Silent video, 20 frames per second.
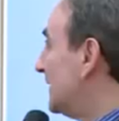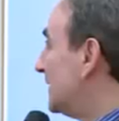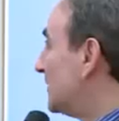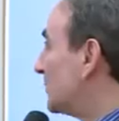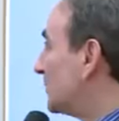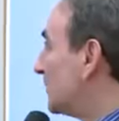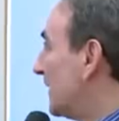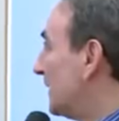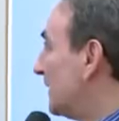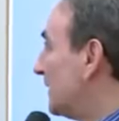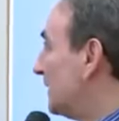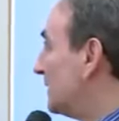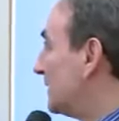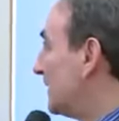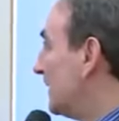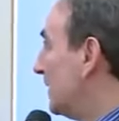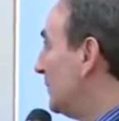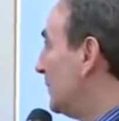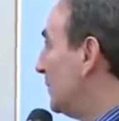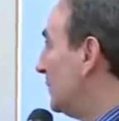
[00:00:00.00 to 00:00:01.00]
and strengthens
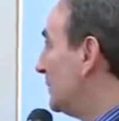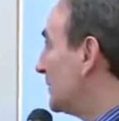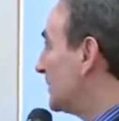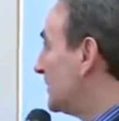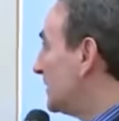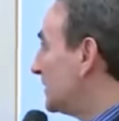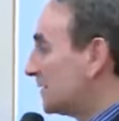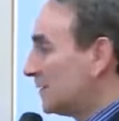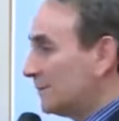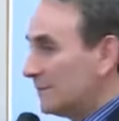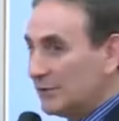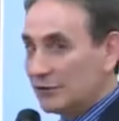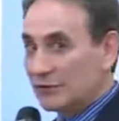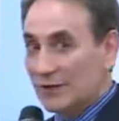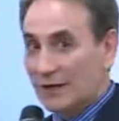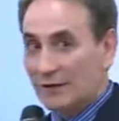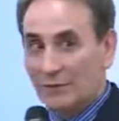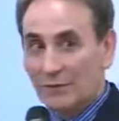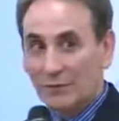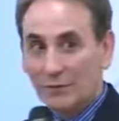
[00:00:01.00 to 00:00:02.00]
the immune system in
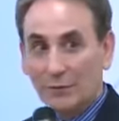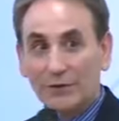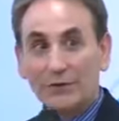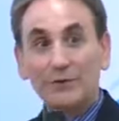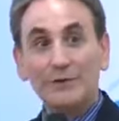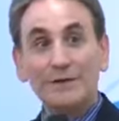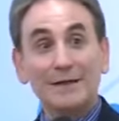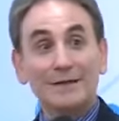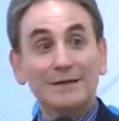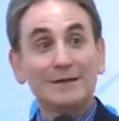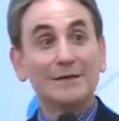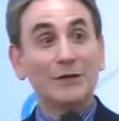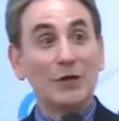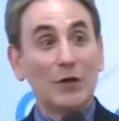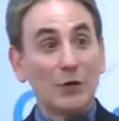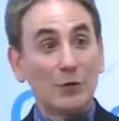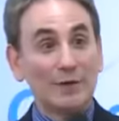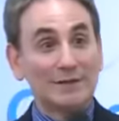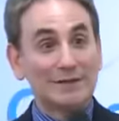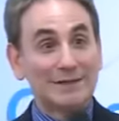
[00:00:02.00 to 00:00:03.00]
general. What you need to
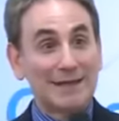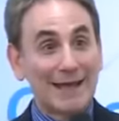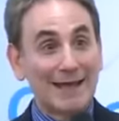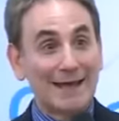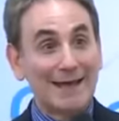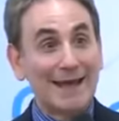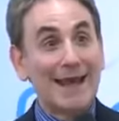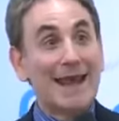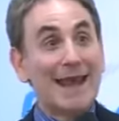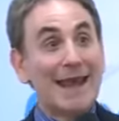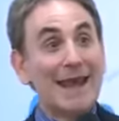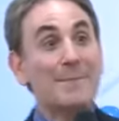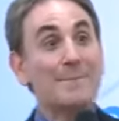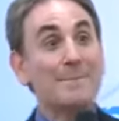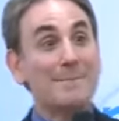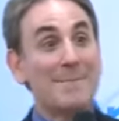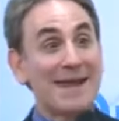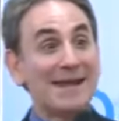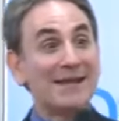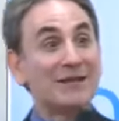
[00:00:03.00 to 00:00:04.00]
know is that it
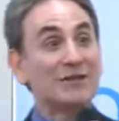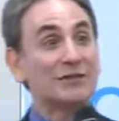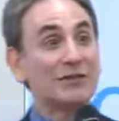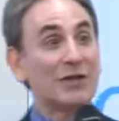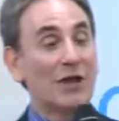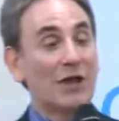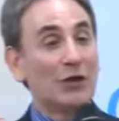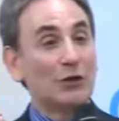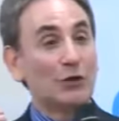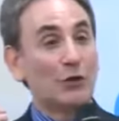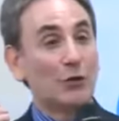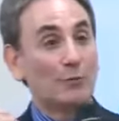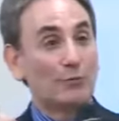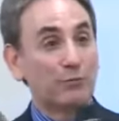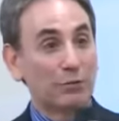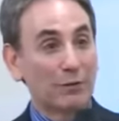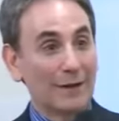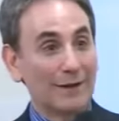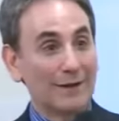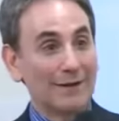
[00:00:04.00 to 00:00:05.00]
makes your
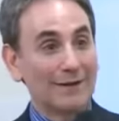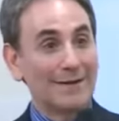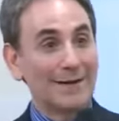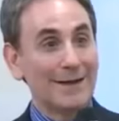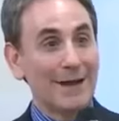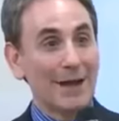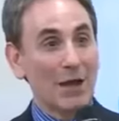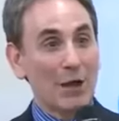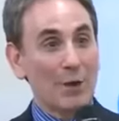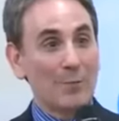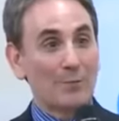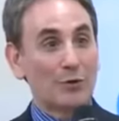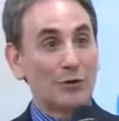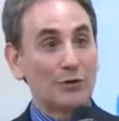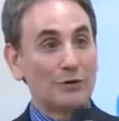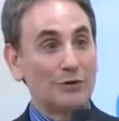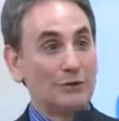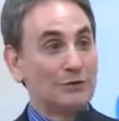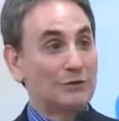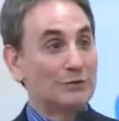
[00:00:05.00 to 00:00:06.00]
blood
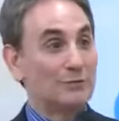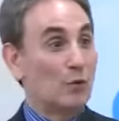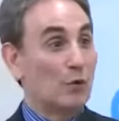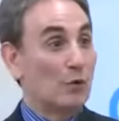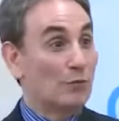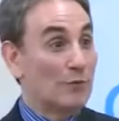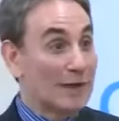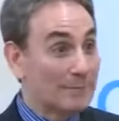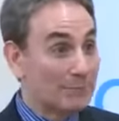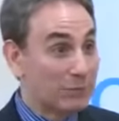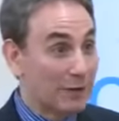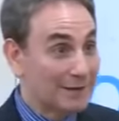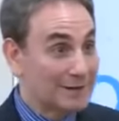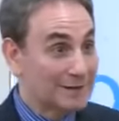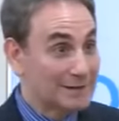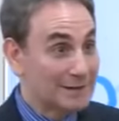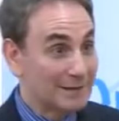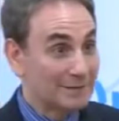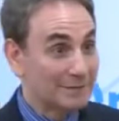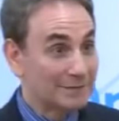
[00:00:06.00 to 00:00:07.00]
produce more red blood
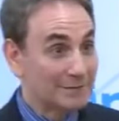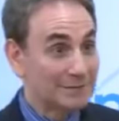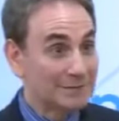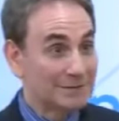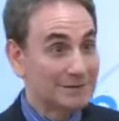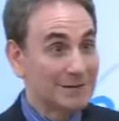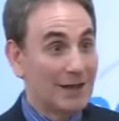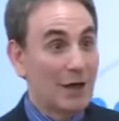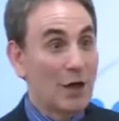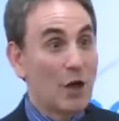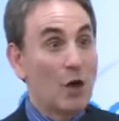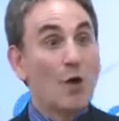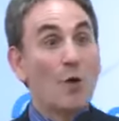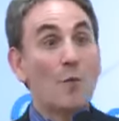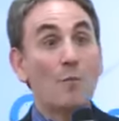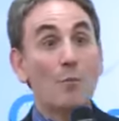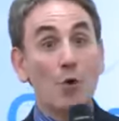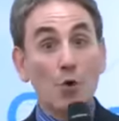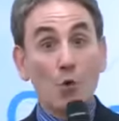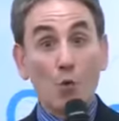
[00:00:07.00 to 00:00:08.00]
cells,
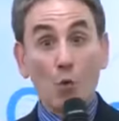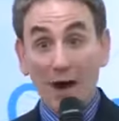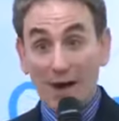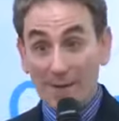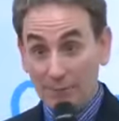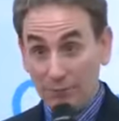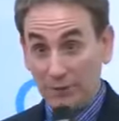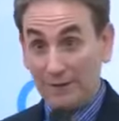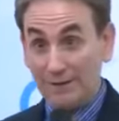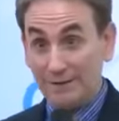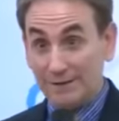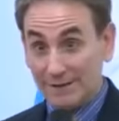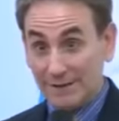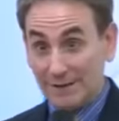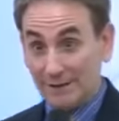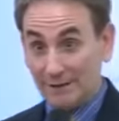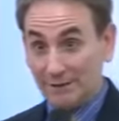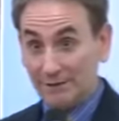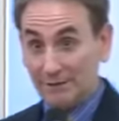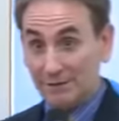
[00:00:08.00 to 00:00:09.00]
more white blood
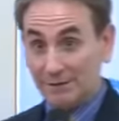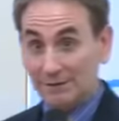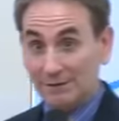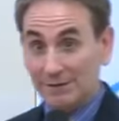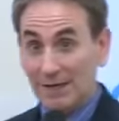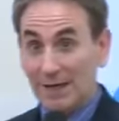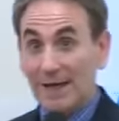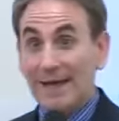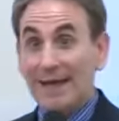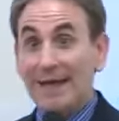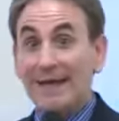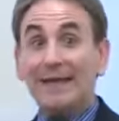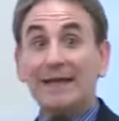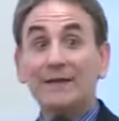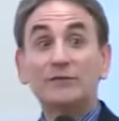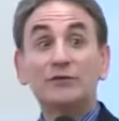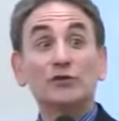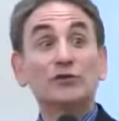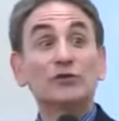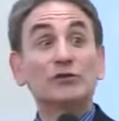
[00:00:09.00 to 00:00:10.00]
cells. It
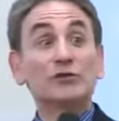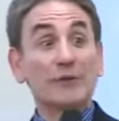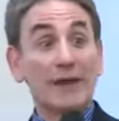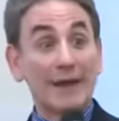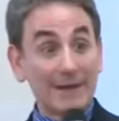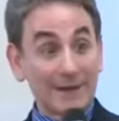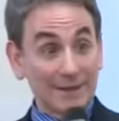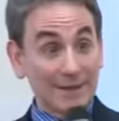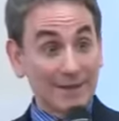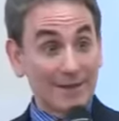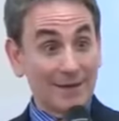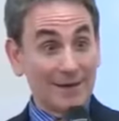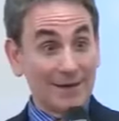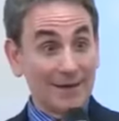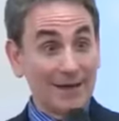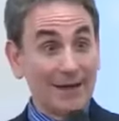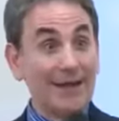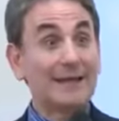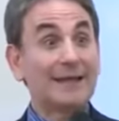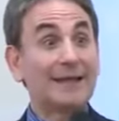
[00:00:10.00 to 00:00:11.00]
gives you strength.
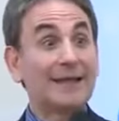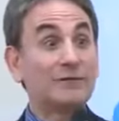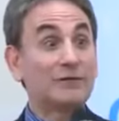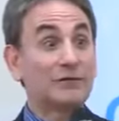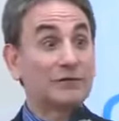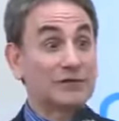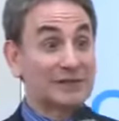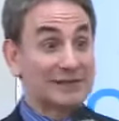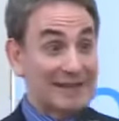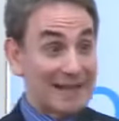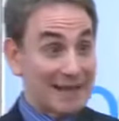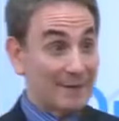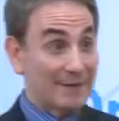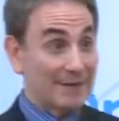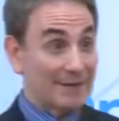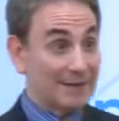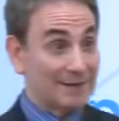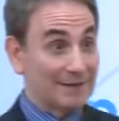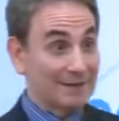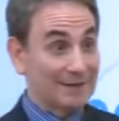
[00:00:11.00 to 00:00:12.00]
It gives you
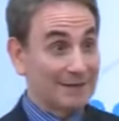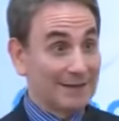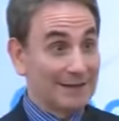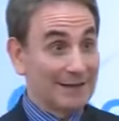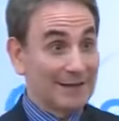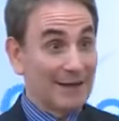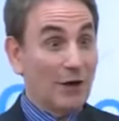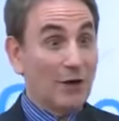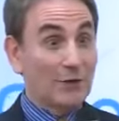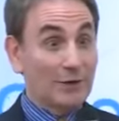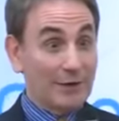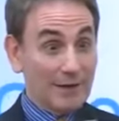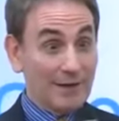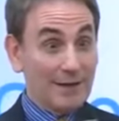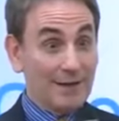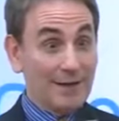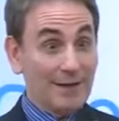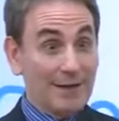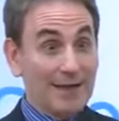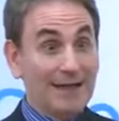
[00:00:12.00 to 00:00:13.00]
stamina.
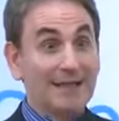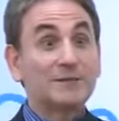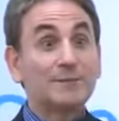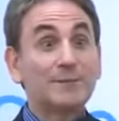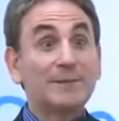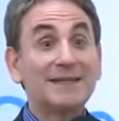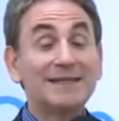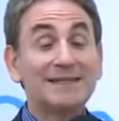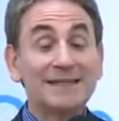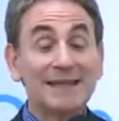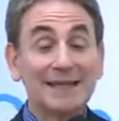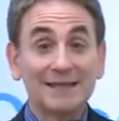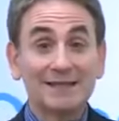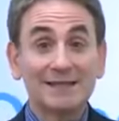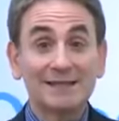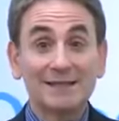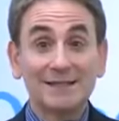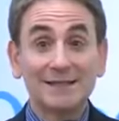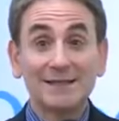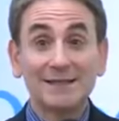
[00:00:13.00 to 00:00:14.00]
Okay? It's been
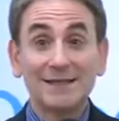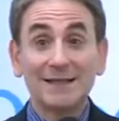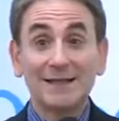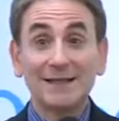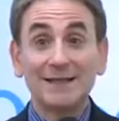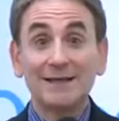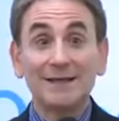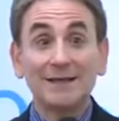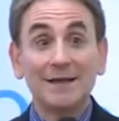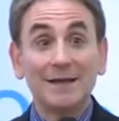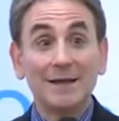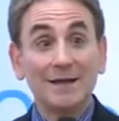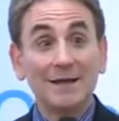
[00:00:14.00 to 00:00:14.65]
tested in